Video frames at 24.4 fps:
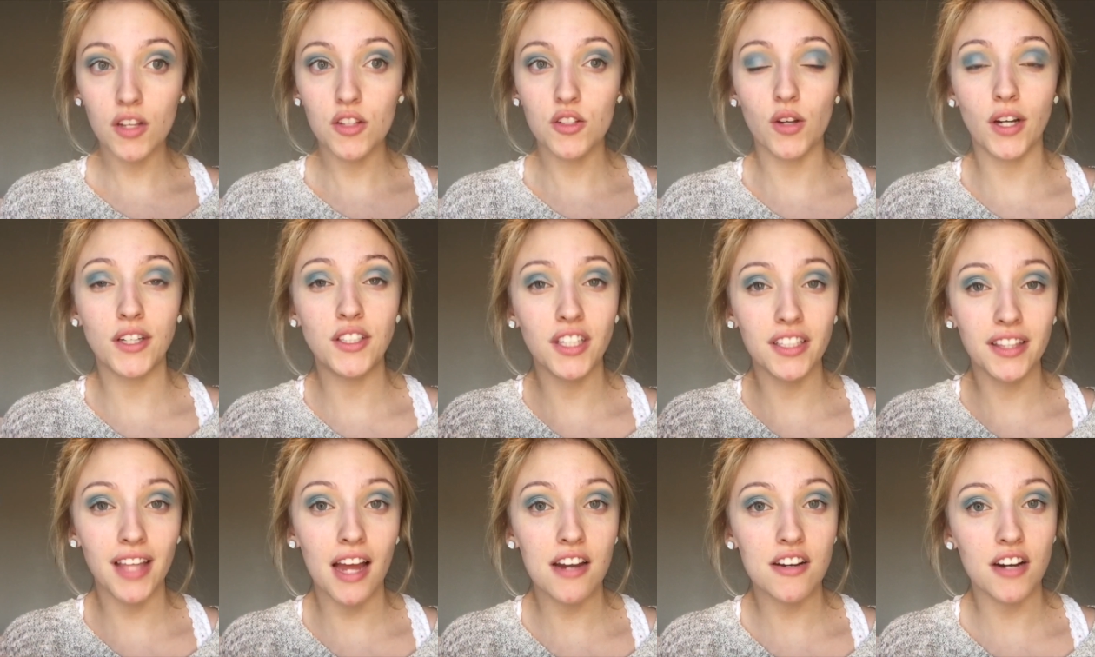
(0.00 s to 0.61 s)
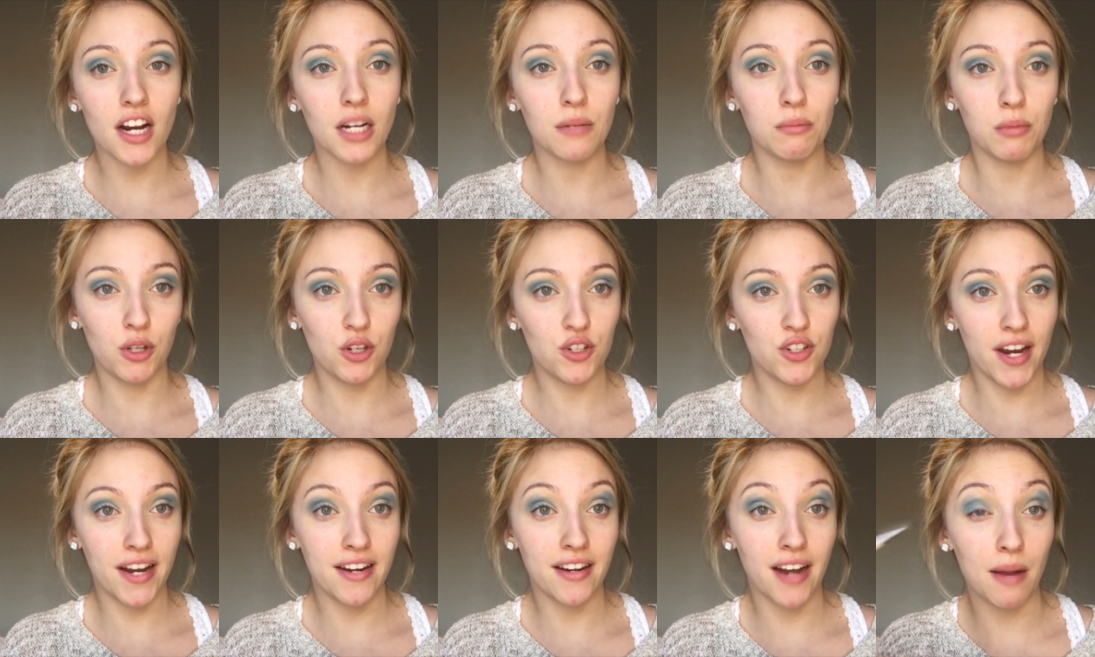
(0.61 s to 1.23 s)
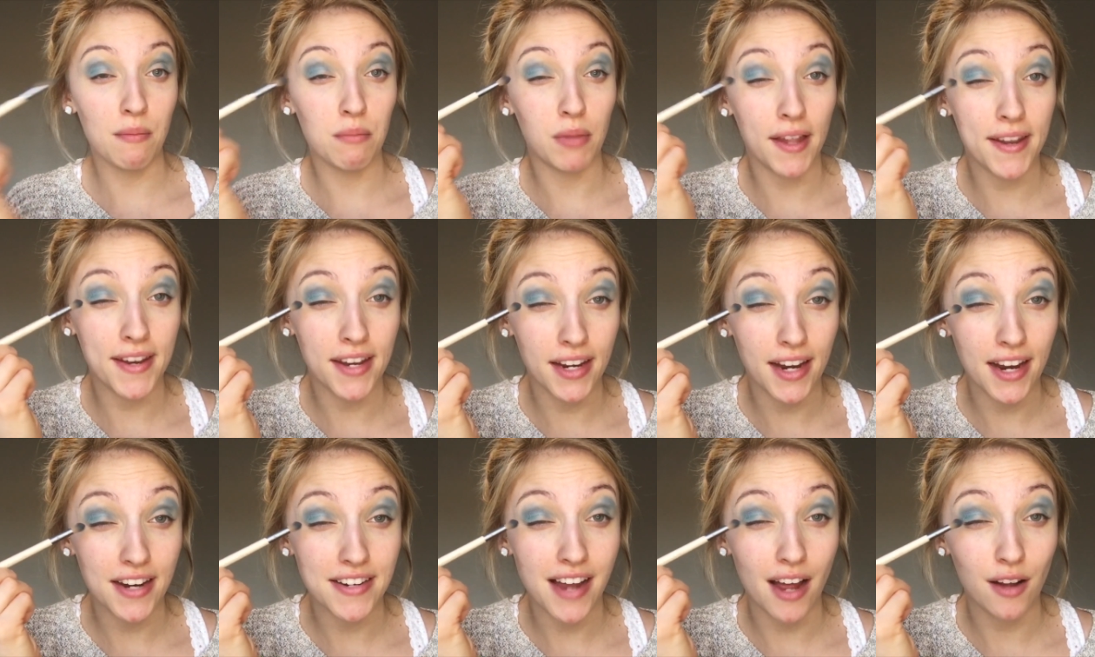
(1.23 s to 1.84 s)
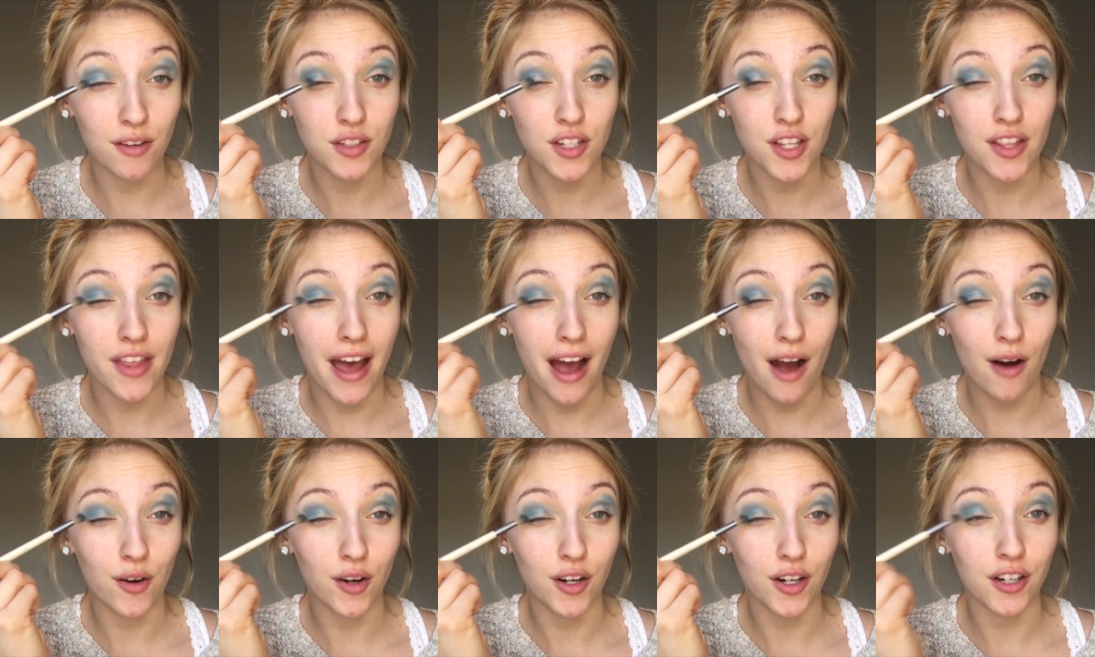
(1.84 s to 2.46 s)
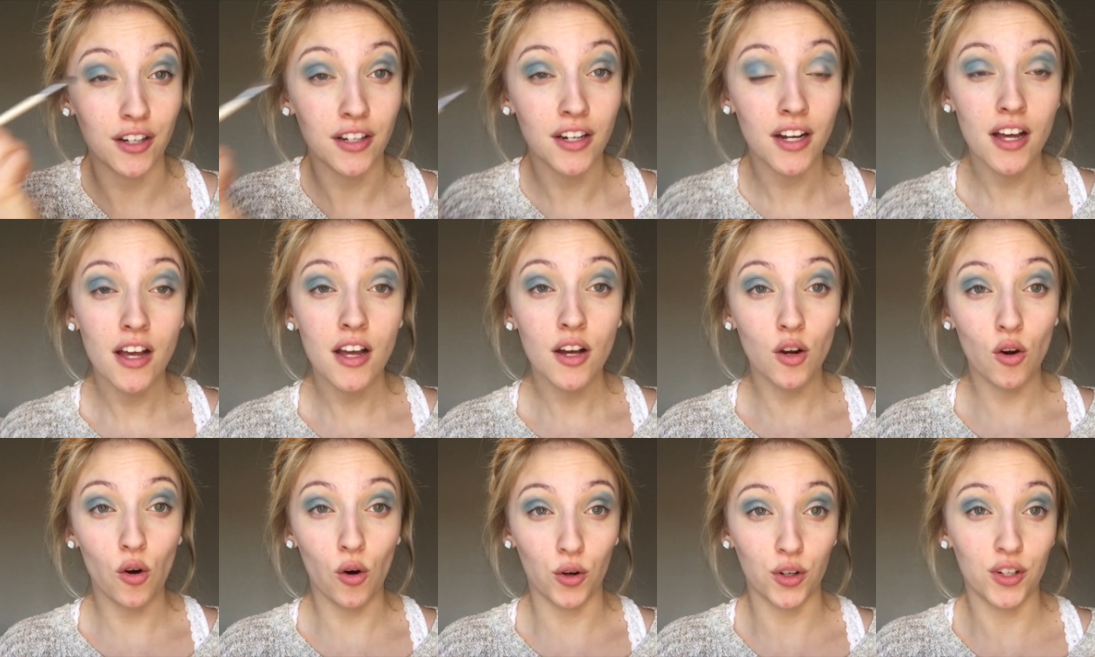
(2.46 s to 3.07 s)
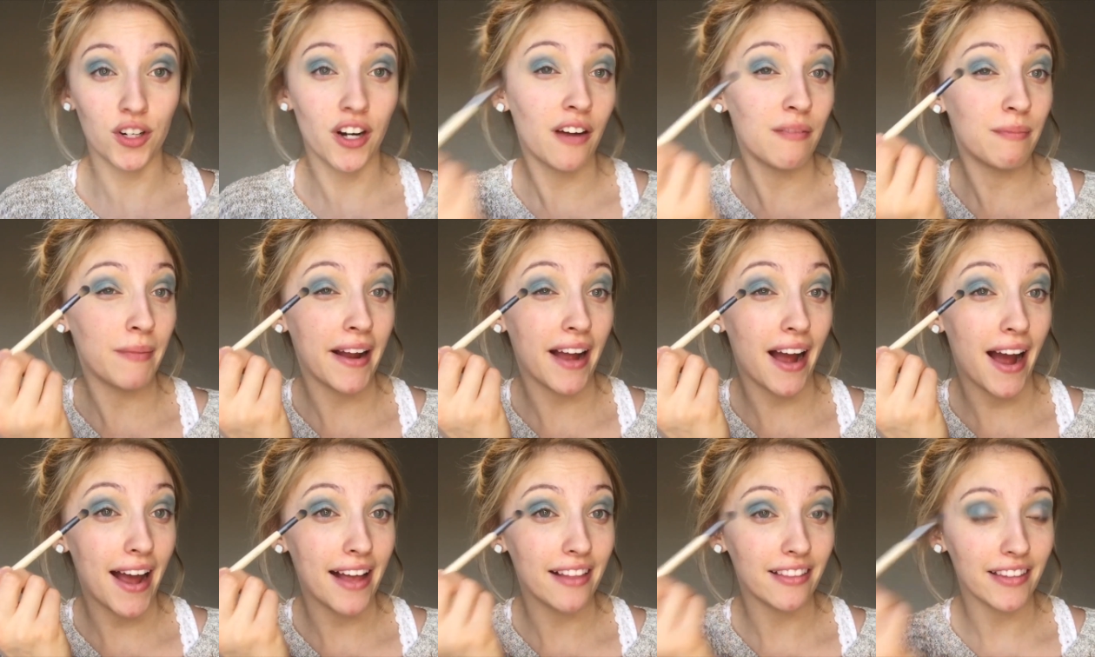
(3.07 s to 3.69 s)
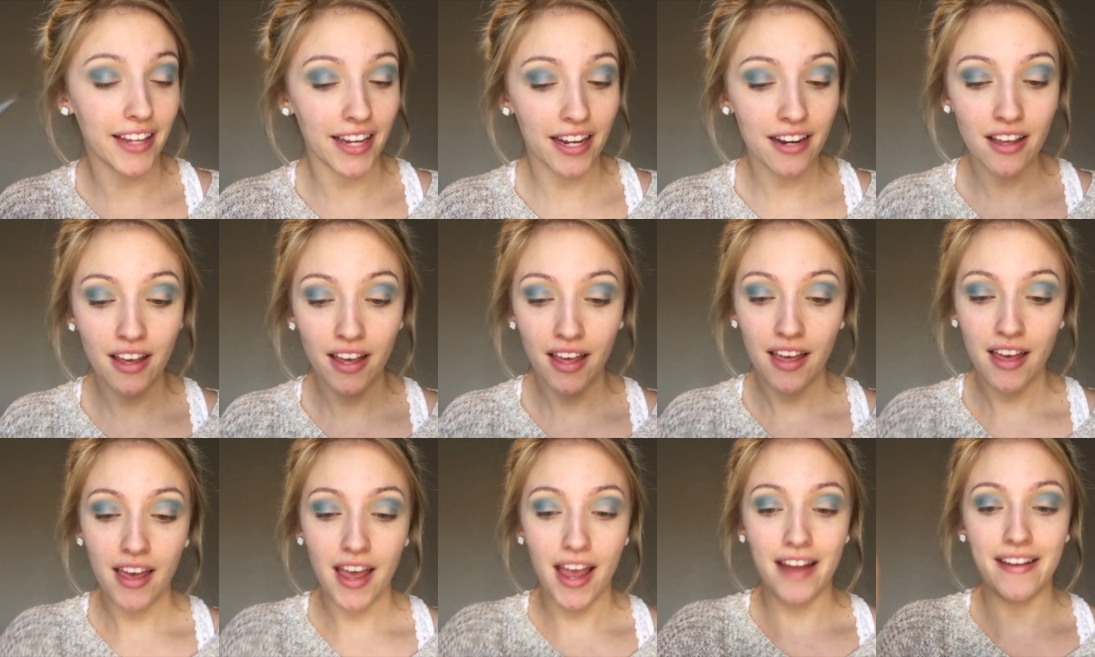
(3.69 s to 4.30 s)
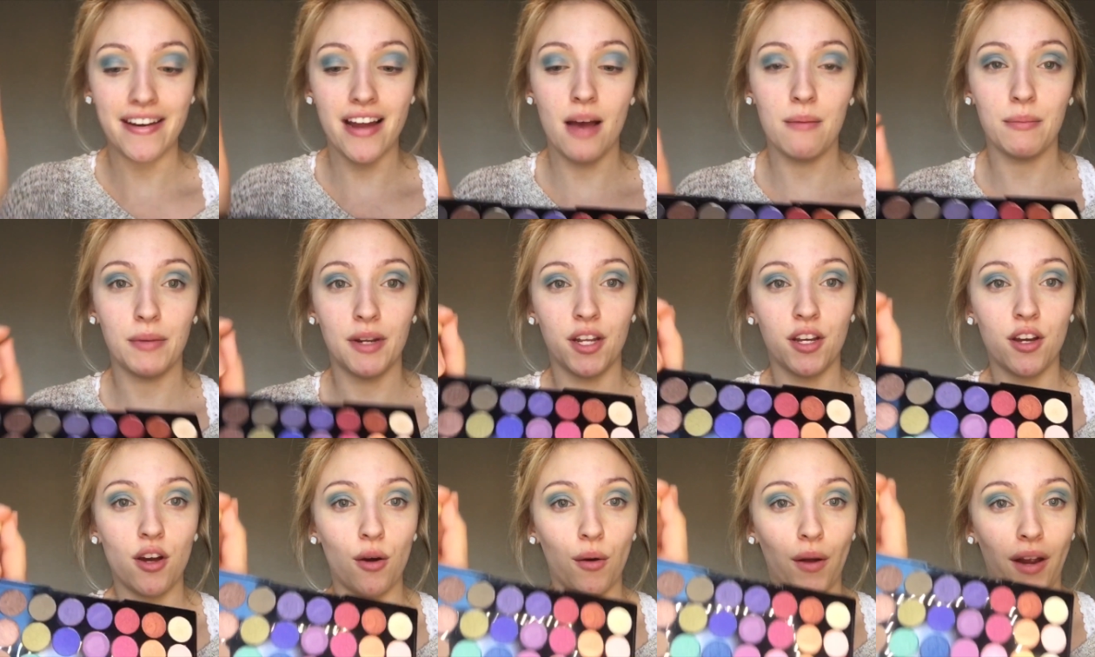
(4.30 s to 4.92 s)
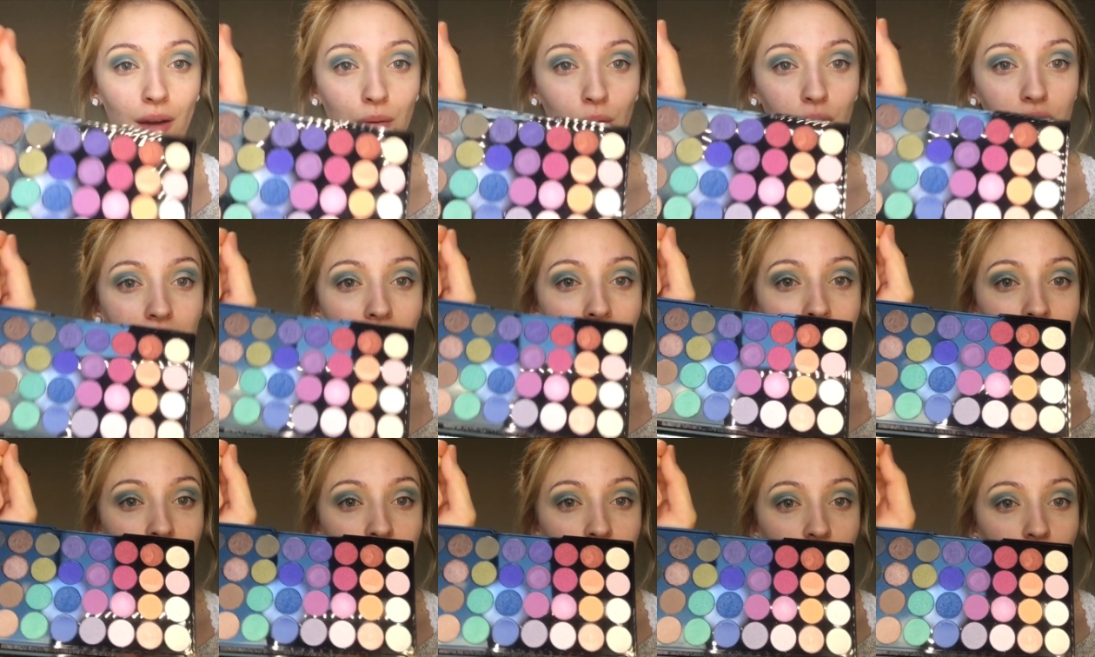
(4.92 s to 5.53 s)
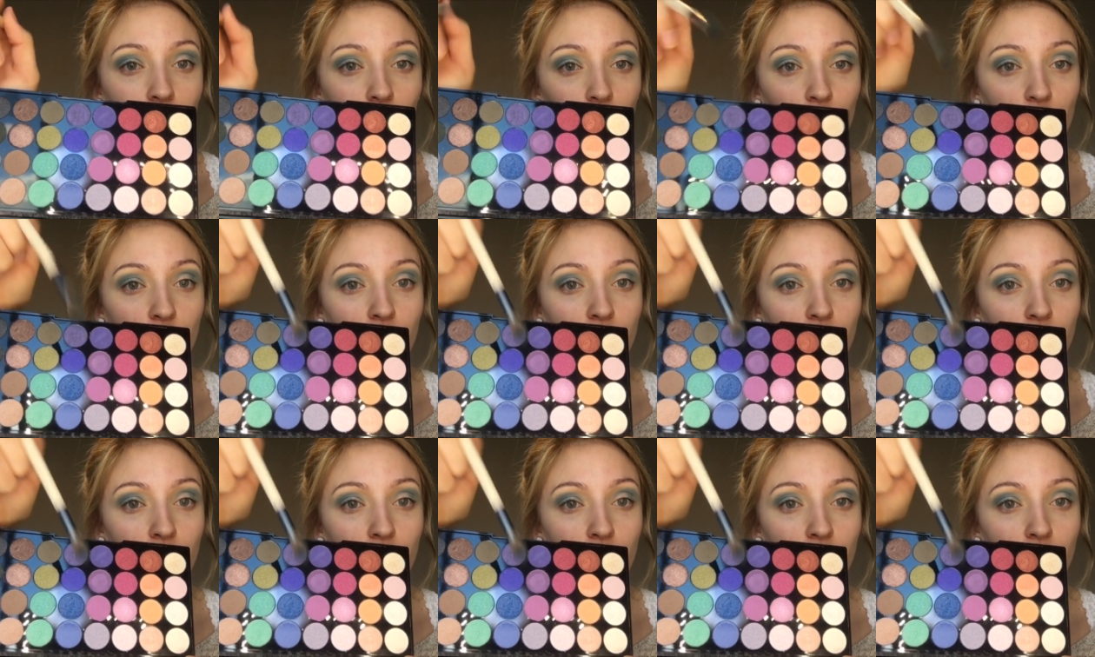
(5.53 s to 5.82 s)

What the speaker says: So I took that dark blue shade and I blended it down to the outer corner of my eyelid. And now I'm going to go in with that teal